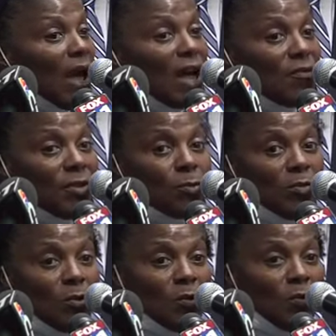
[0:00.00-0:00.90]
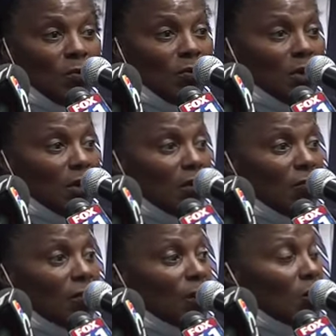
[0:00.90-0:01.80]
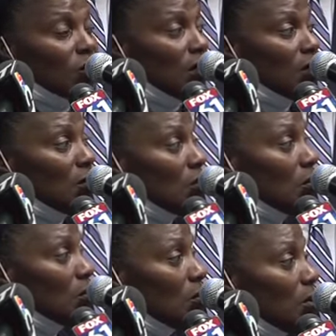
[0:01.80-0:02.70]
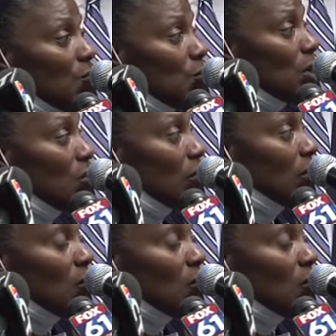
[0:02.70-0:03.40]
have him removed from the Jose Soto situation.